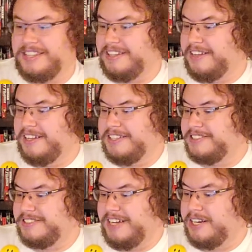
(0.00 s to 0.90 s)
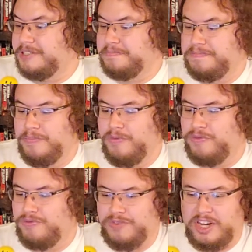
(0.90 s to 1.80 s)
Not it's not as
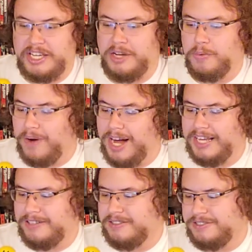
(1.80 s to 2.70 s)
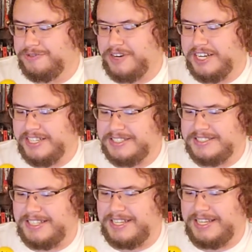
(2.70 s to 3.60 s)
fucking wild as
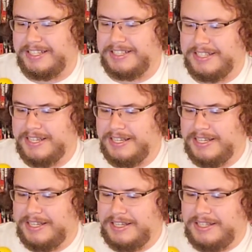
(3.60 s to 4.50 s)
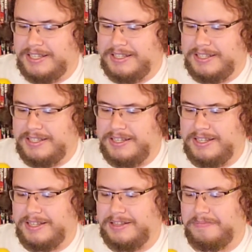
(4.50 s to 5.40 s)
Frankenstein.
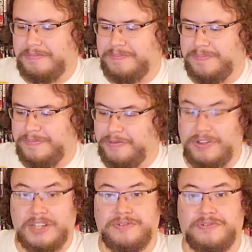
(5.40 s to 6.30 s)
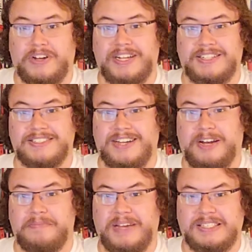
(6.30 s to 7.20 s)
Um, Flesh for Frankenstein,
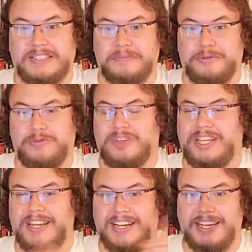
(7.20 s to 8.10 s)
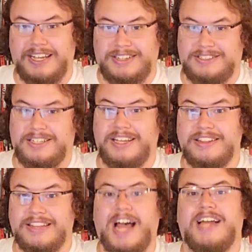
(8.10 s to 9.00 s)
amazing movie. It is
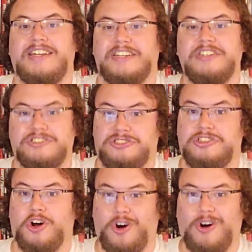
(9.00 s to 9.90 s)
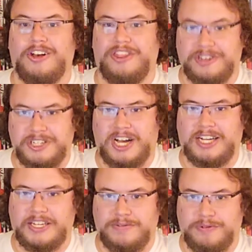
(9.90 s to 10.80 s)
that is on the
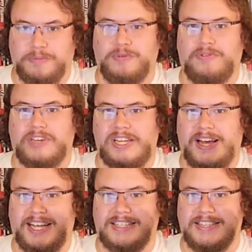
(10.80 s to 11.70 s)
docket for movie nights.